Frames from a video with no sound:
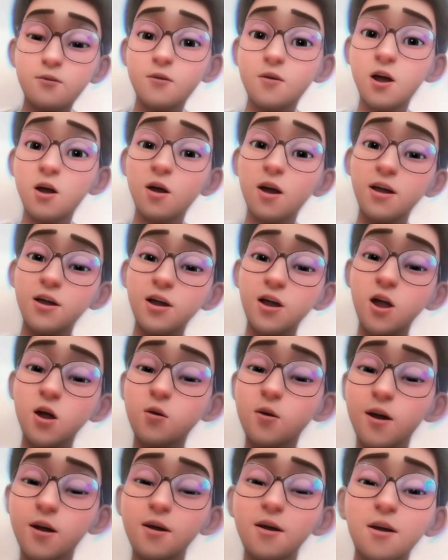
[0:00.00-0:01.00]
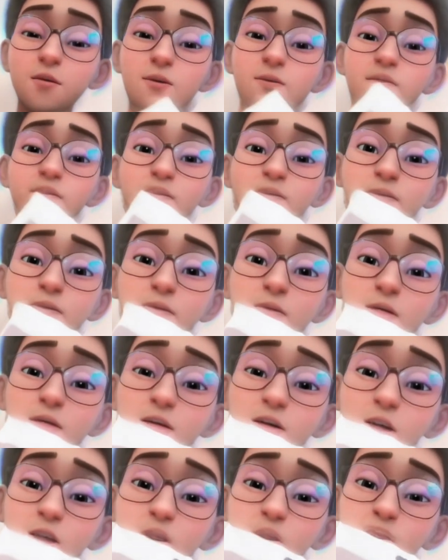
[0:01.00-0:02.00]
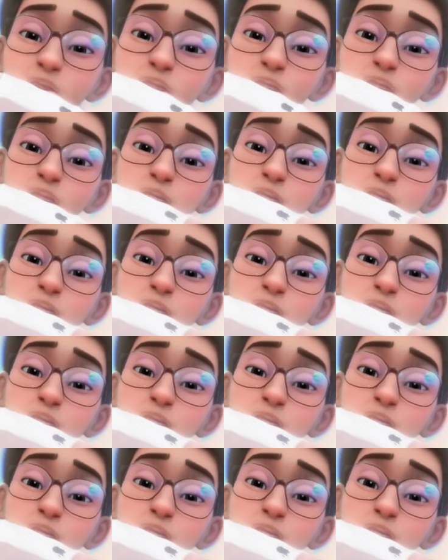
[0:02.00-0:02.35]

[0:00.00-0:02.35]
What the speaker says: So let's do it. So